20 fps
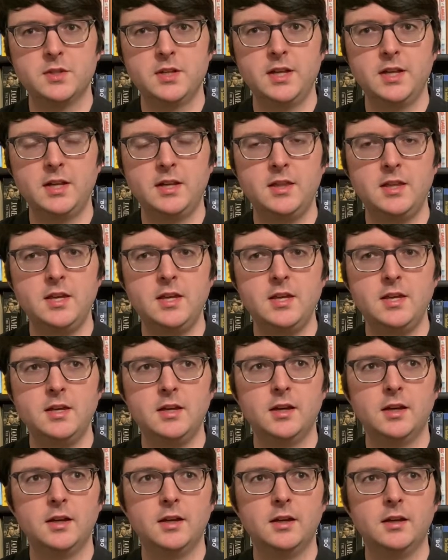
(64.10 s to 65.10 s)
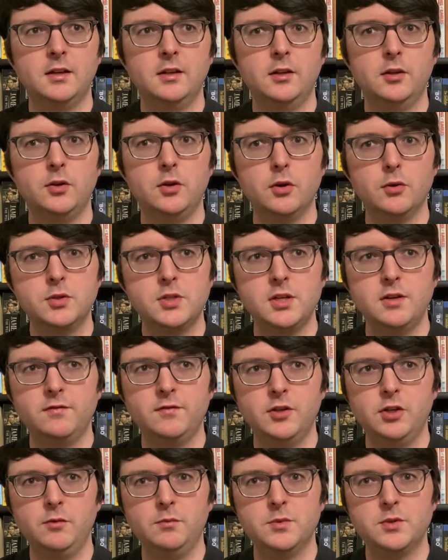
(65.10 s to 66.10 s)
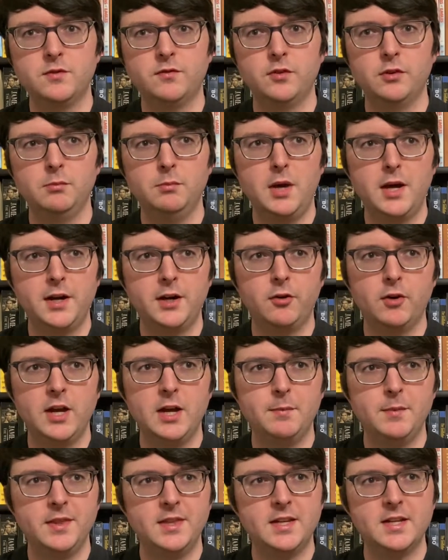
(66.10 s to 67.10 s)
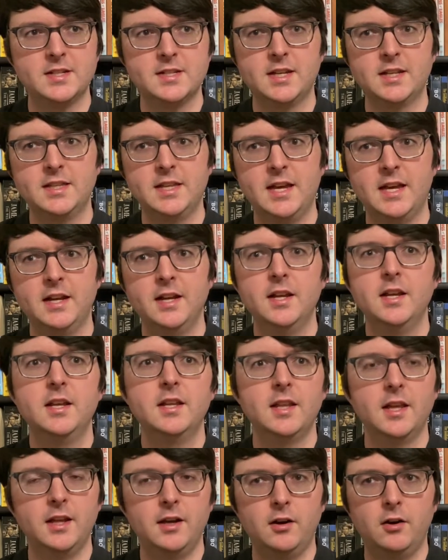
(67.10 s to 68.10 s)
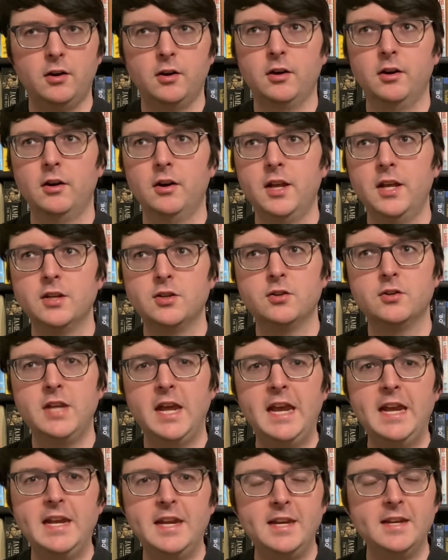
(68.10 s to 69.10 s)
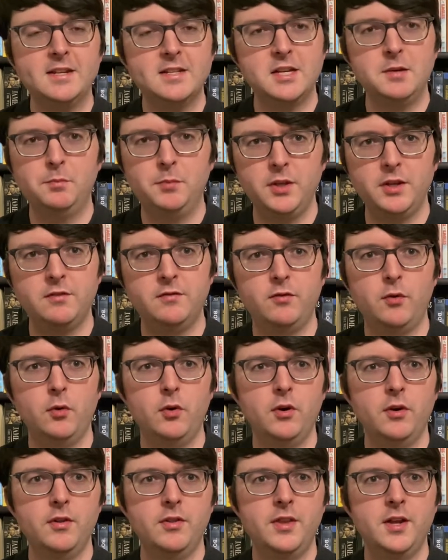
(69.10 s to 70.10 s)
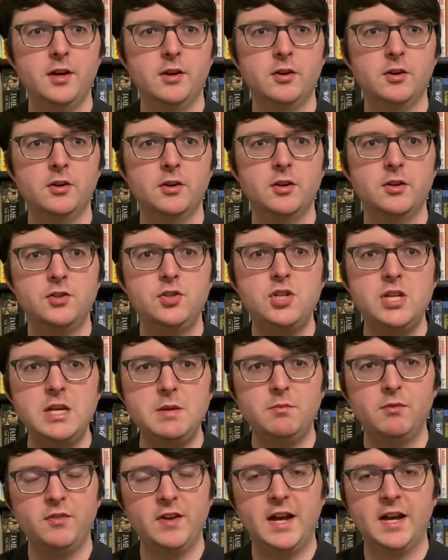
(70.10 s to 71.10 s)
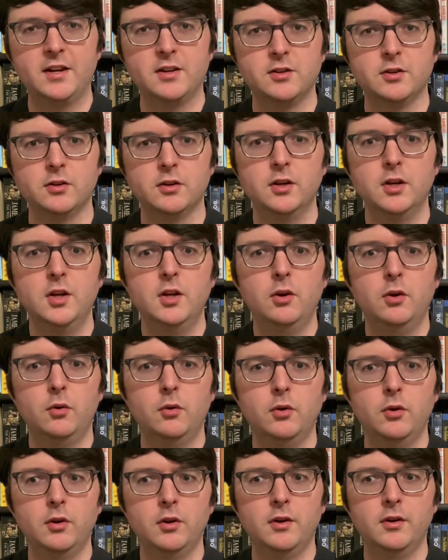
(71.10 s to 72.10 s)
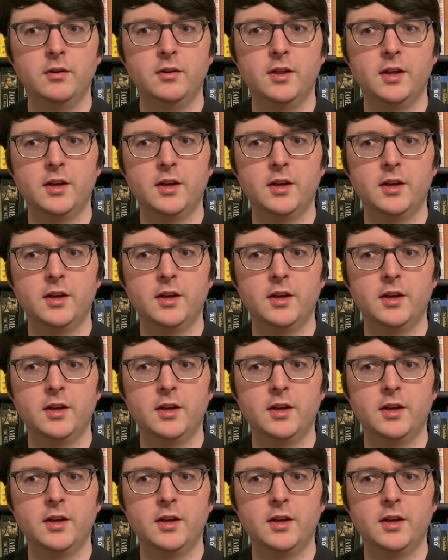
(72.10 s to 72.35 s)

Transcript: like the Lugosi films for Monogram and things like that, that are entertaining simply for their cheap factor, or